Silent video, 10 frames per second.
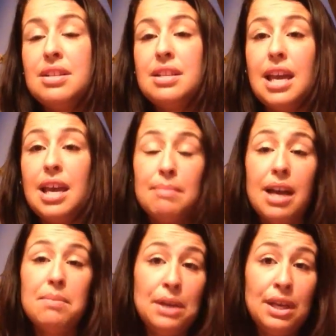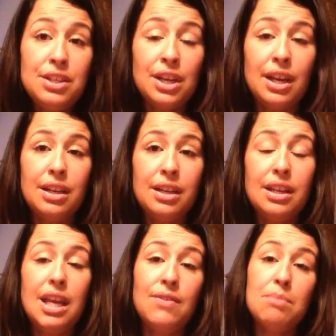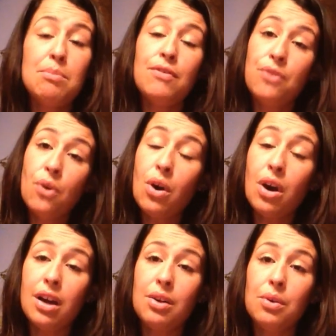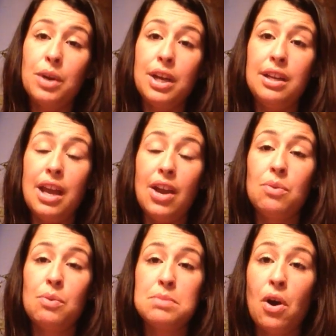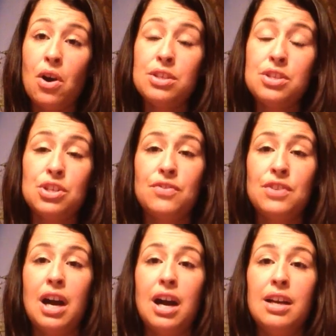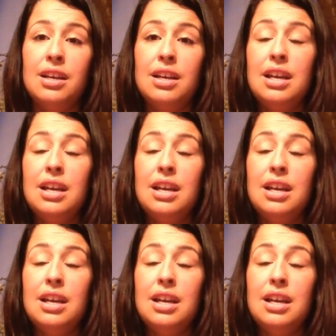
In my opinion, even before, when Aaron was part of the Church of God